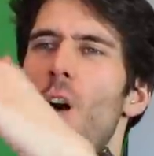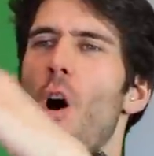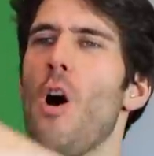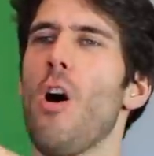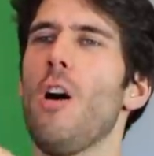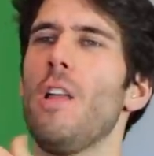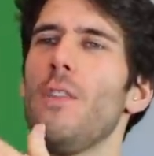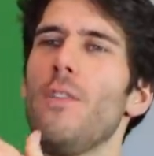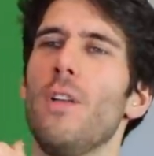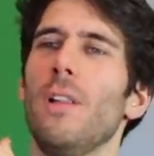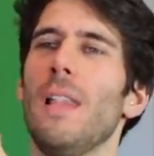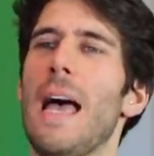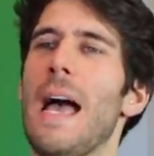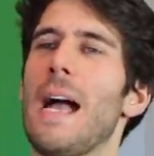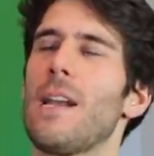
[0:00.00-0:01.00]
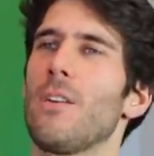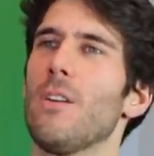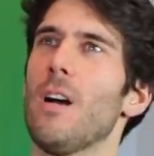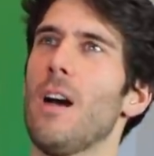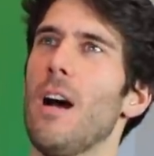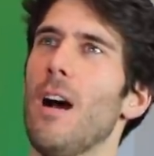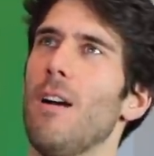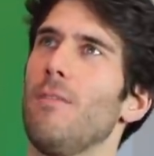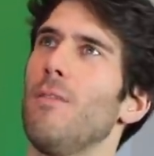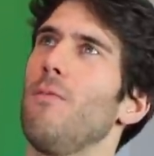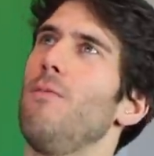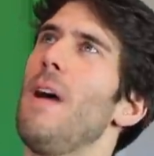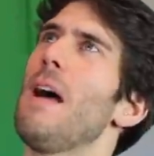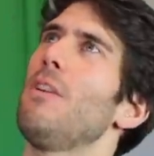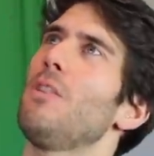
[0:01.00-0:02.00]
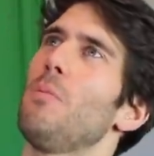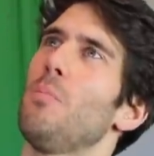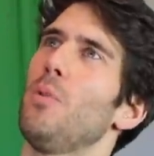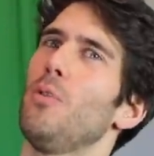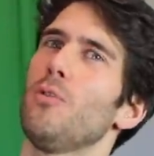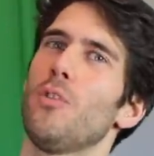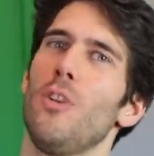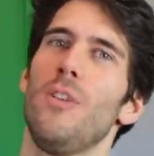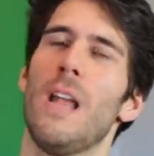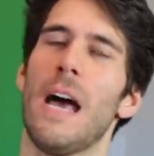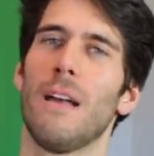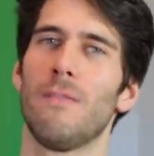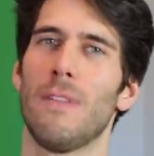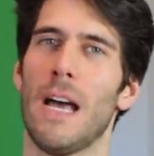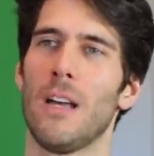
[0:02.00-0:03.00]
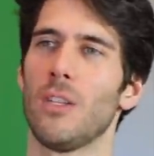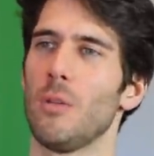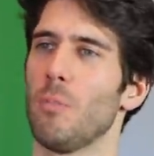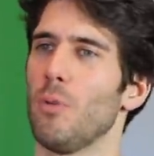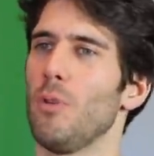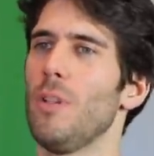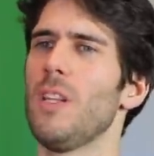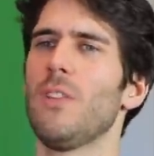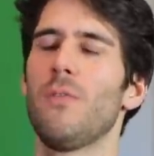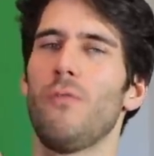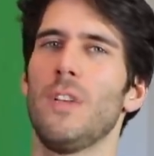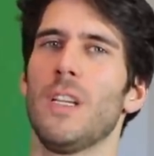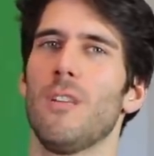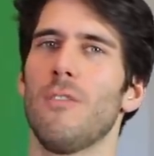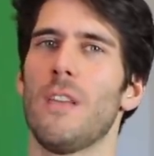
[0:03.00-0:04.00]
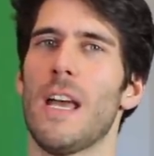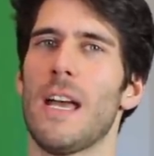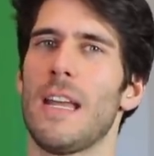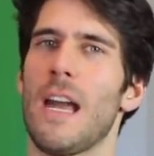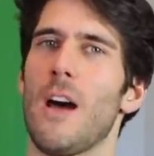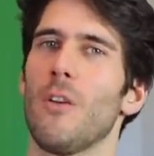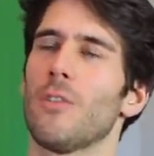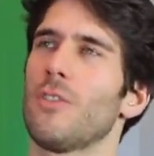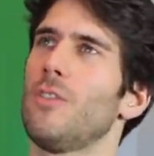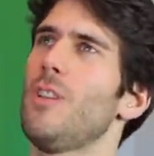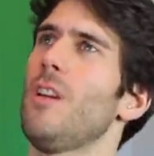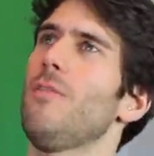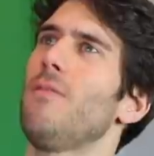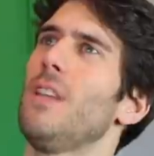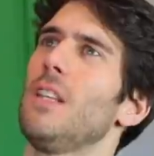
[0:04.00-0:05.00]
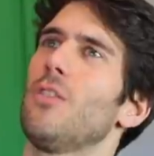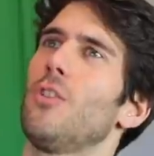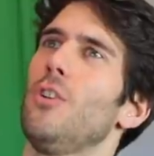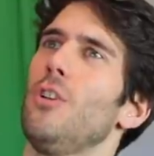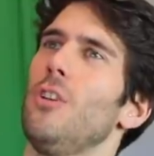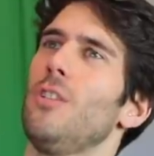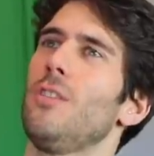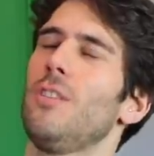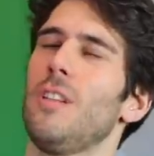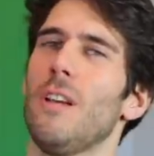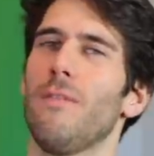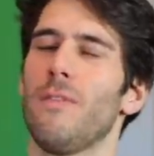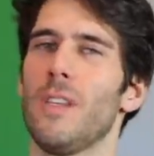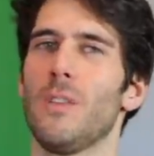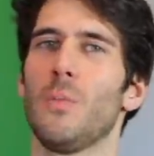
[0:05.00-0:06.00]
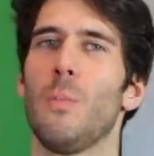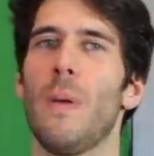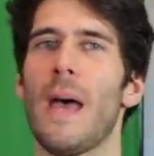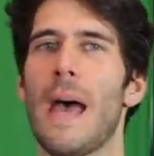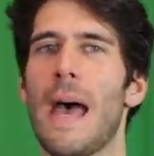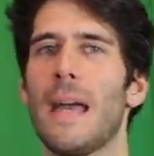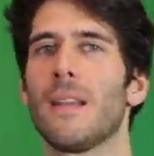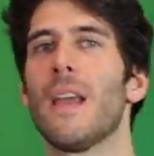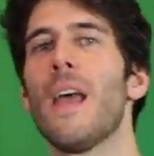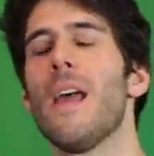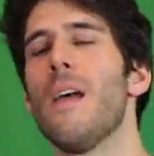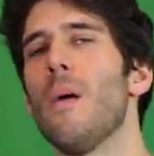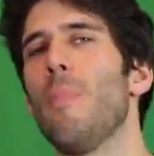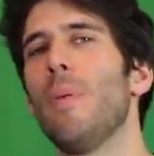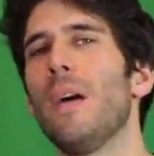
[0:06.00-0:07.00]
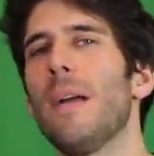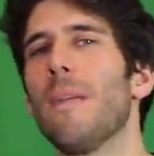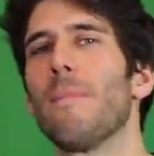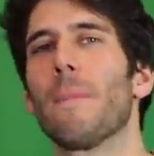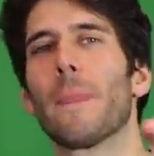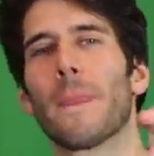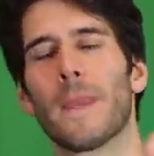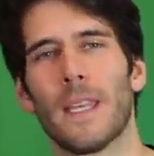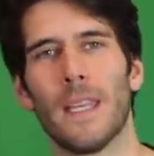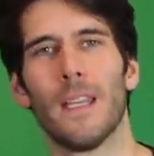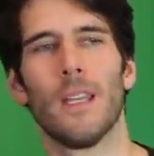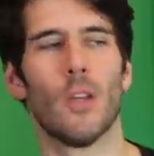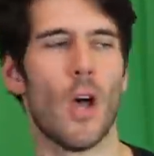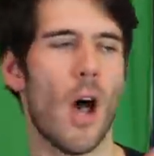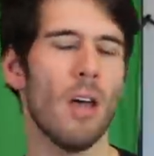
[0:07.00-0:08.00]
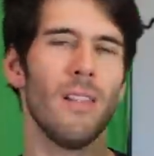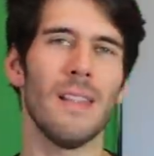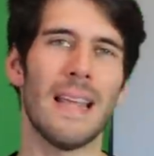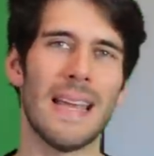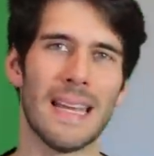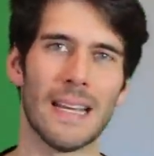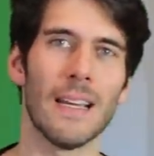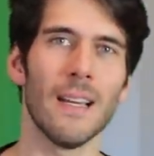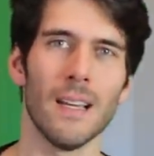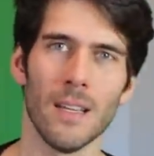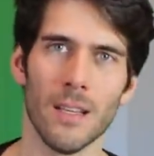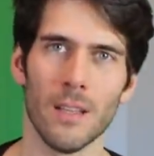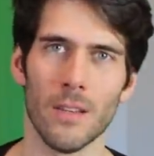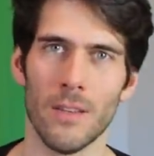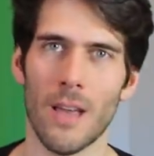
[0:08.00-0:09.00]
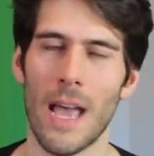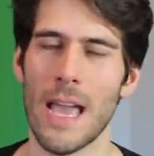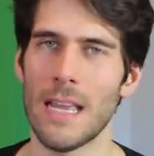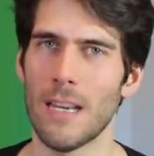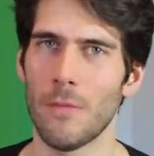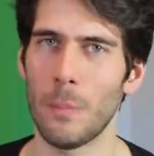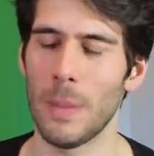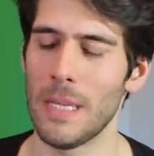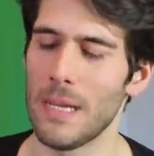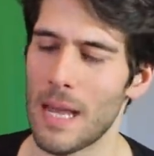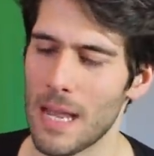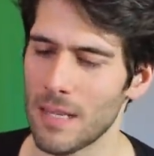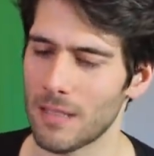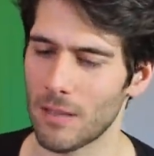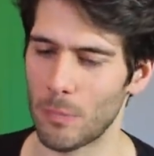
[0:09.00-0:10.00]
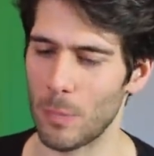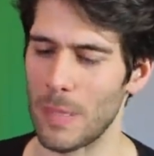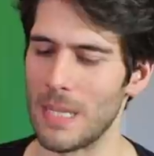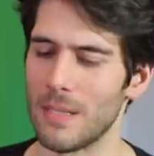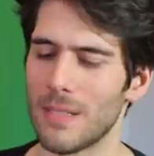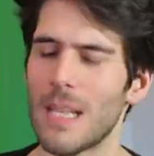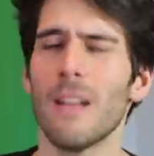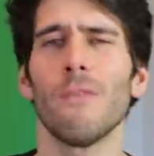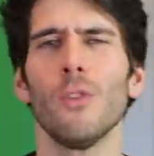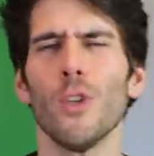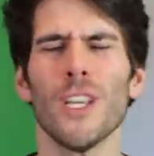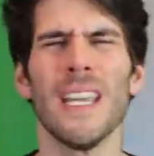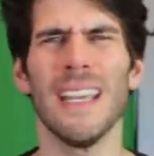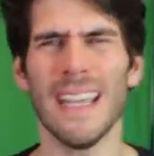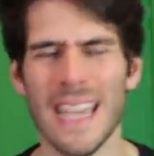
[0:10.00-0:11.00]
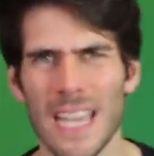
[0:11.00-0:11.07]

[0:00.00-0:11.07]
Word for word: on the ladder of valuable to not valuable. Let's figure that out. Stuff that's good, stuff that's bad. But uh, unlike the INFP and ISFP, instead of looking